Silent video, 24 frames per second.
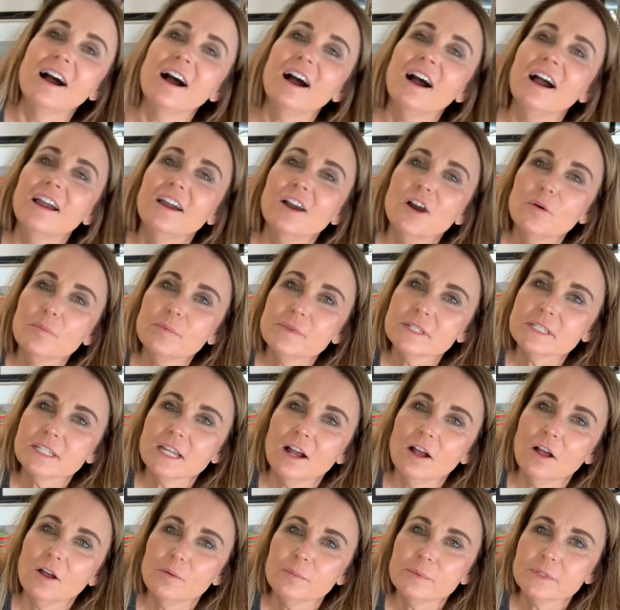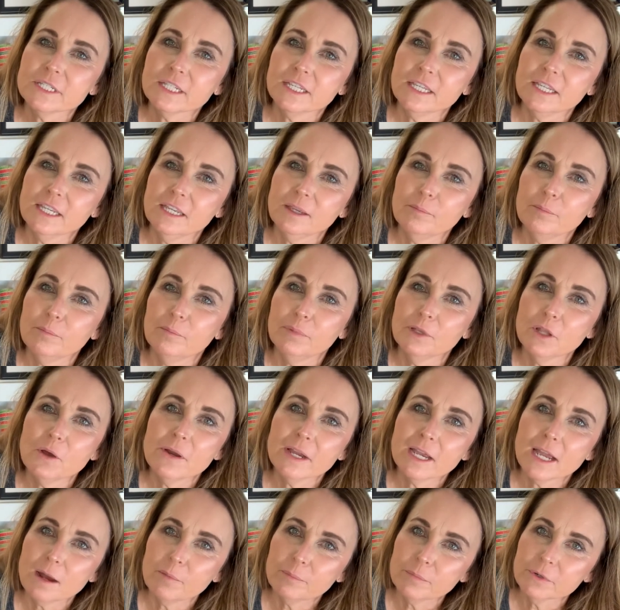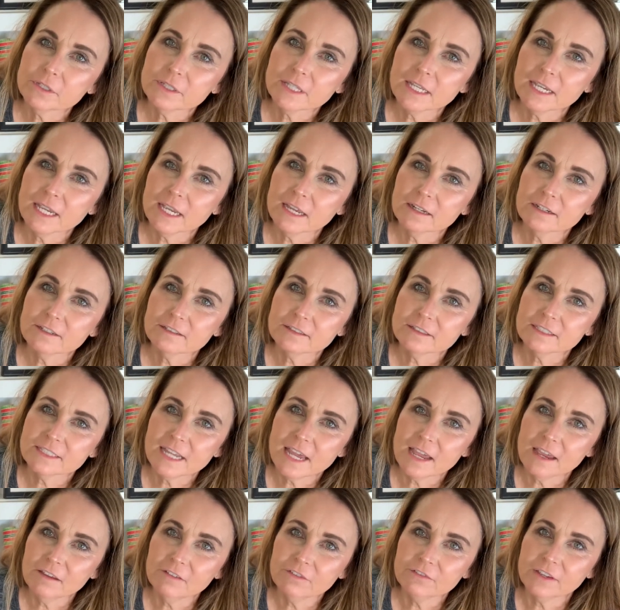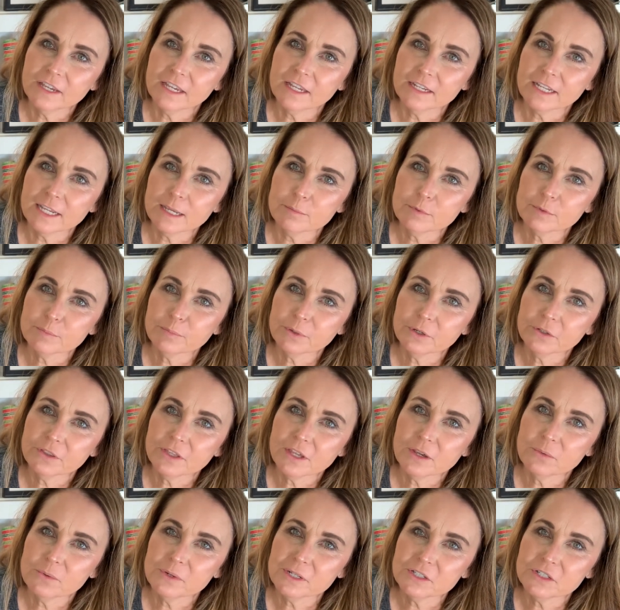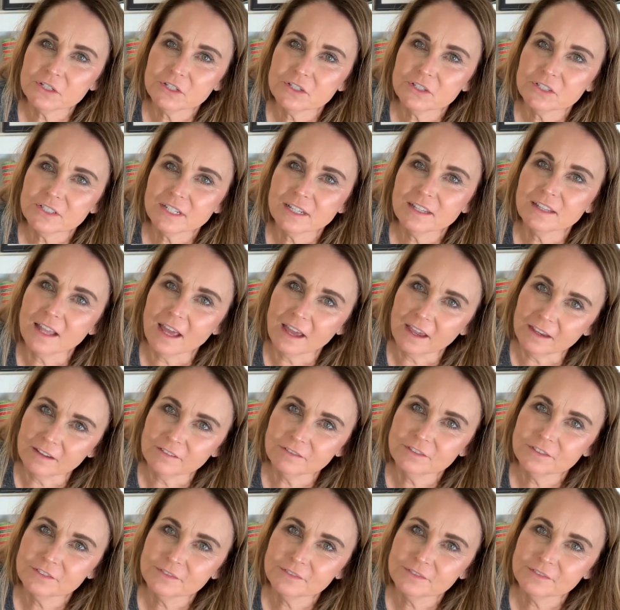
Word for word: I hope this helps keep blowing out birthday candles safe and keeps birthday wishes alive.